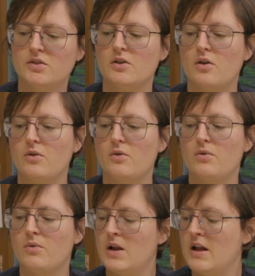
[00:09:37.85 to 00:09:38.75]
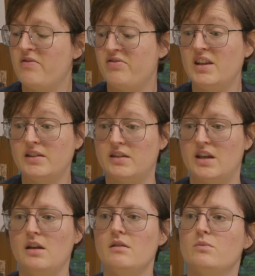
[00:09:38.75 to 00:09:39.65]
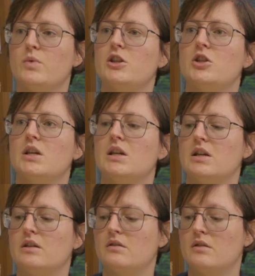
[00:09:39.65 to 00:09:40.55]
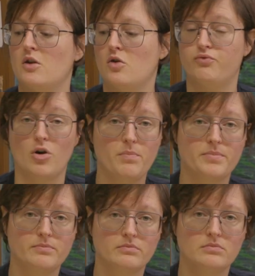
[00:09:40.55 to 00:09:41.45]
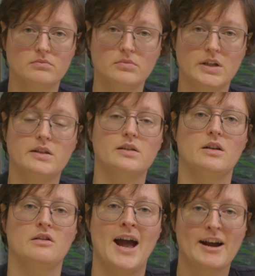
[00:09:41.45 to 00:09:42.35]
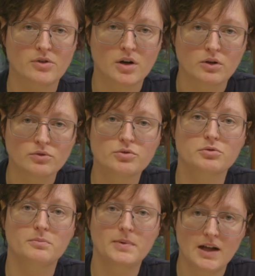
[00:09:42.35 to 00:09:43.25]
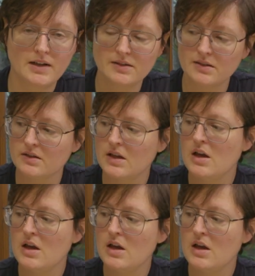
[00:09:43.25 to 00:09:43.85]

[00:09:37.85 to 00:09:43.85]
So this thing, which is a crop, it's an agricultural plant.